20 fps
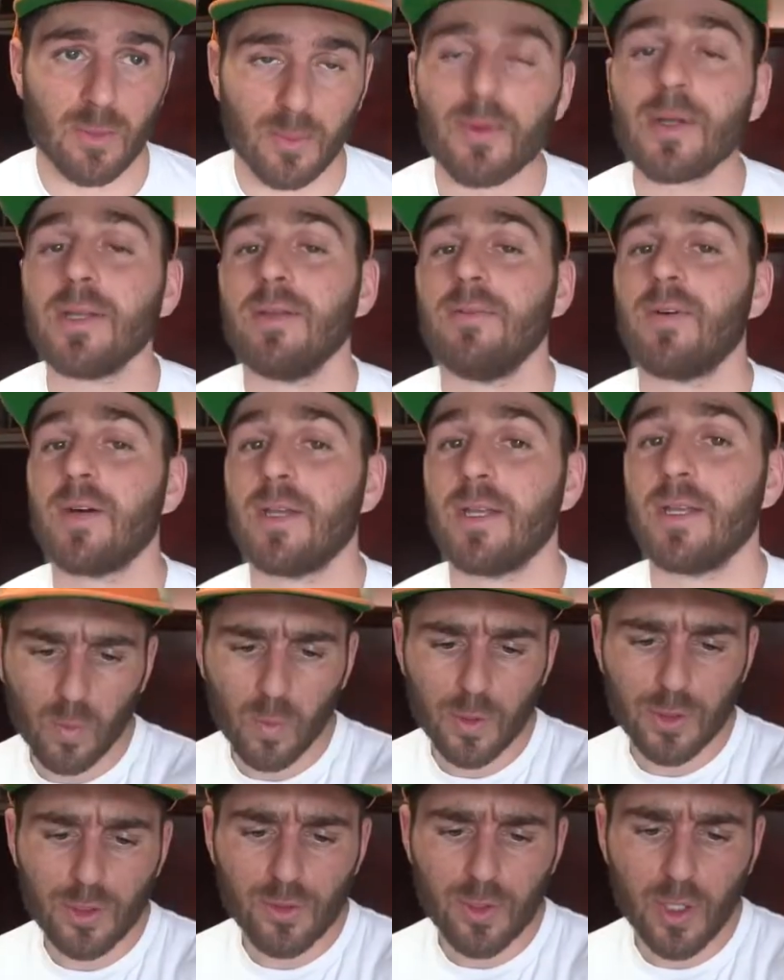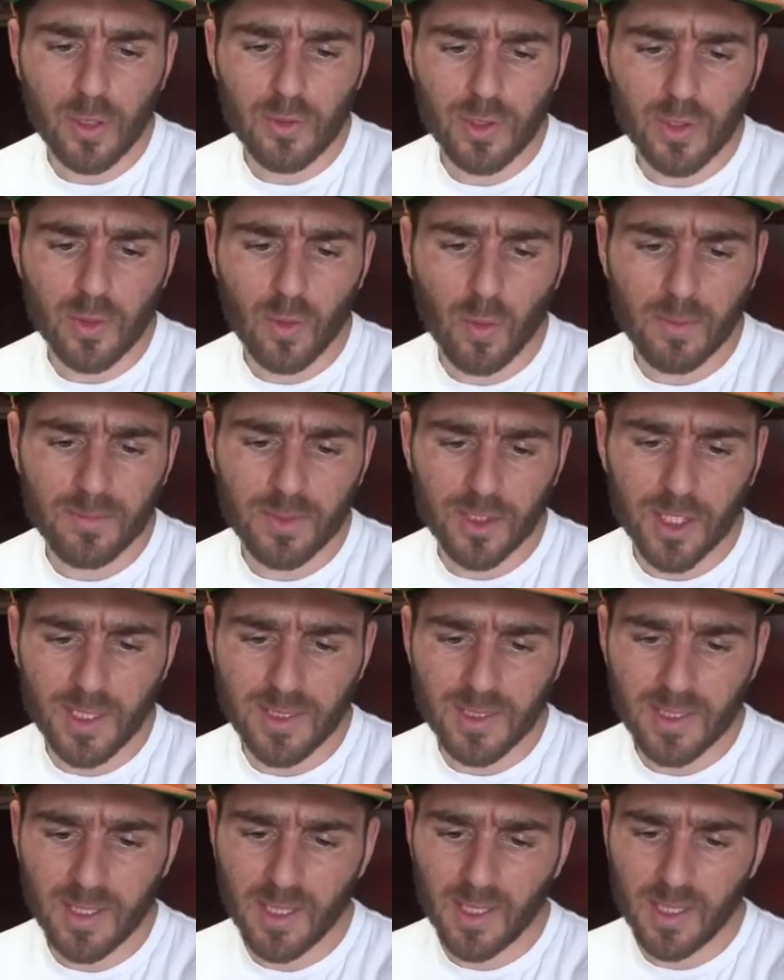are pretty funny. Would you go storm
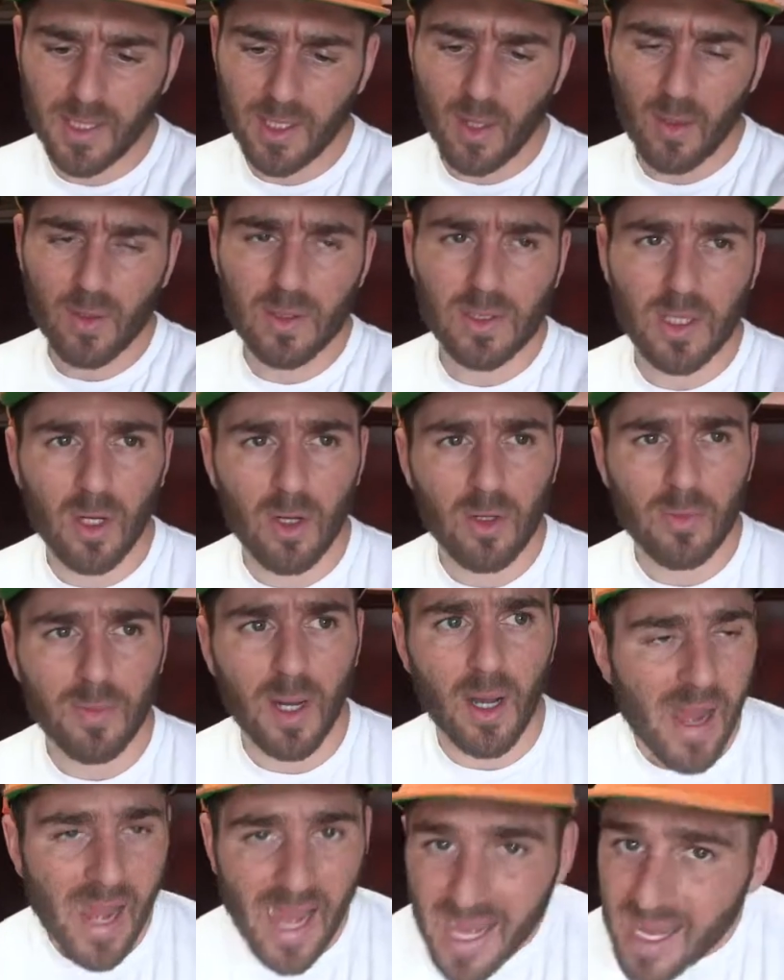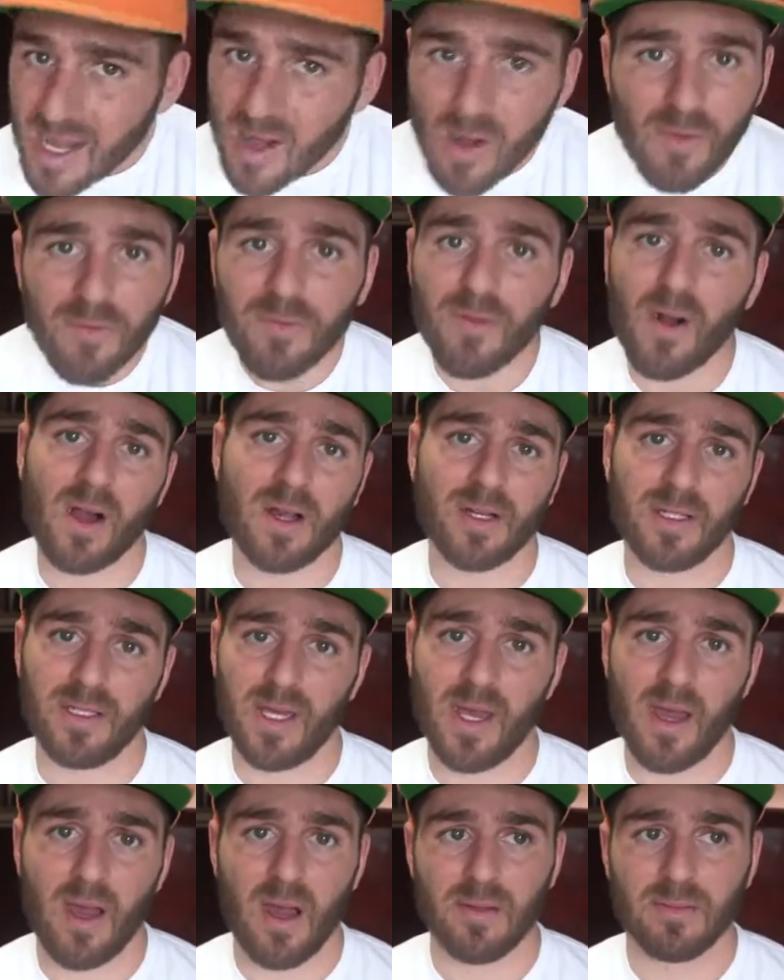chasing in Oklahoma? Hell fucking
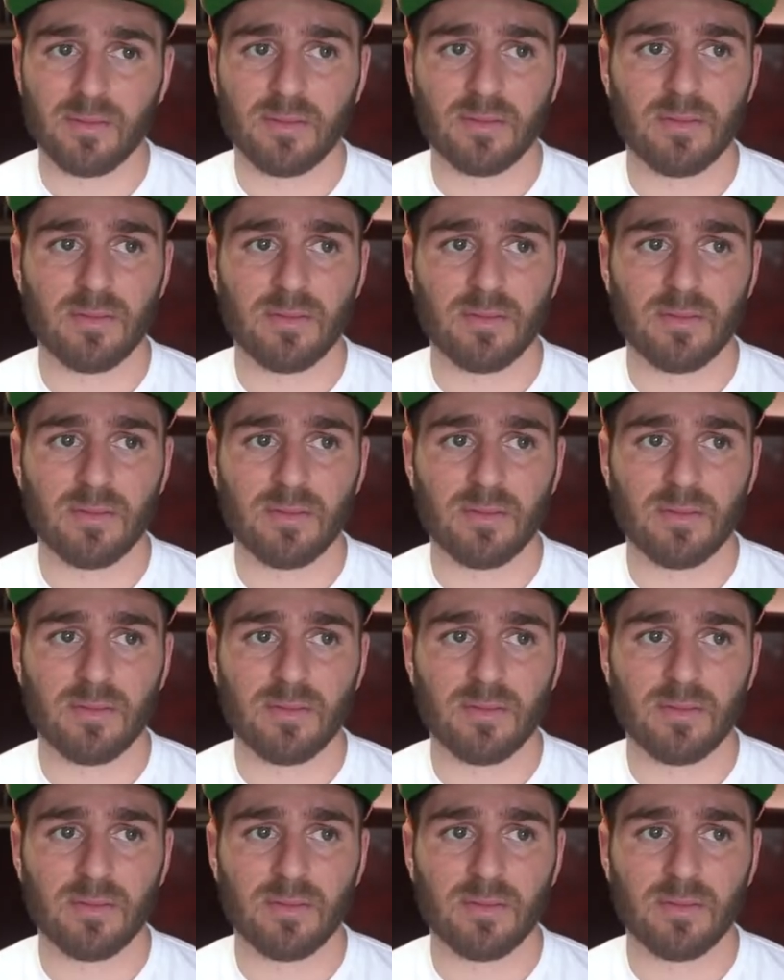yeah.